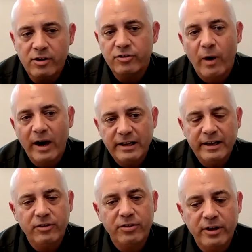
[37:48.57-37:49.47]
So I
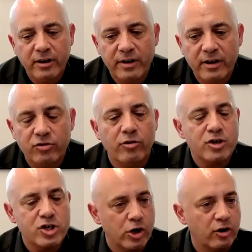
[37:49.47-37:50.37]
like to think of it as your
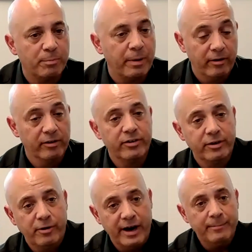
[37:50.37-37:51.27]
insurance policy,
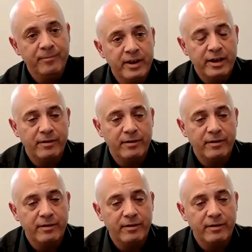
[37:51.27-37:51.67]
right?